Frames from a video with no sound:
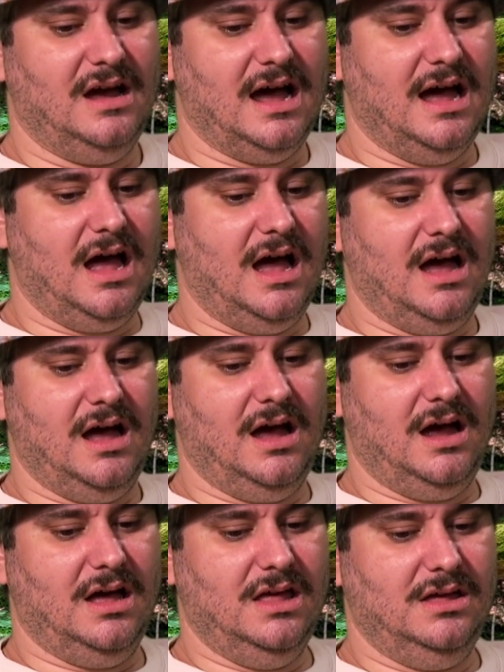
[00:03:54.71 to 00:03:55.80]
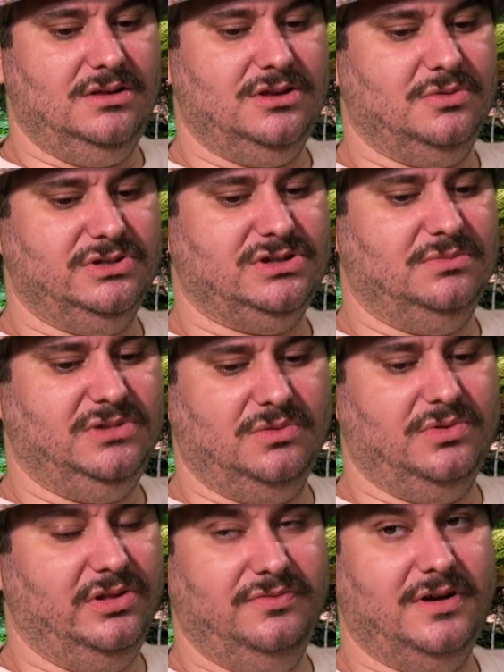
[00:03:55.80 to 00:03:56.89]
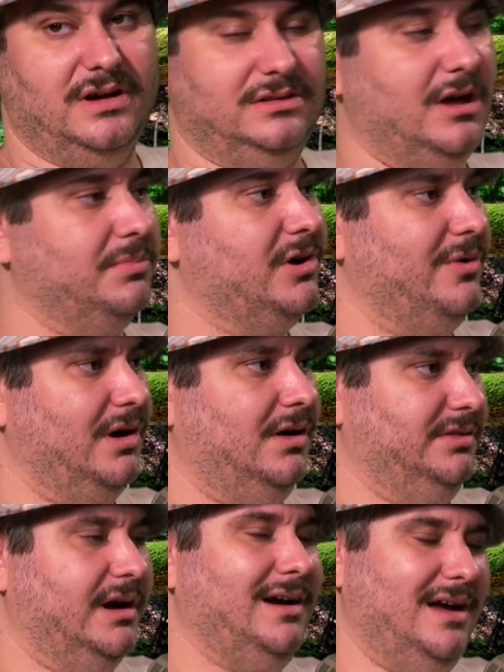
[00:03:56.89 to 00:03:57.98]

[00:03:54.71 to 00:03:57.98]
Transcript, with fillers: I, I uh, there was something really fucked up going on there,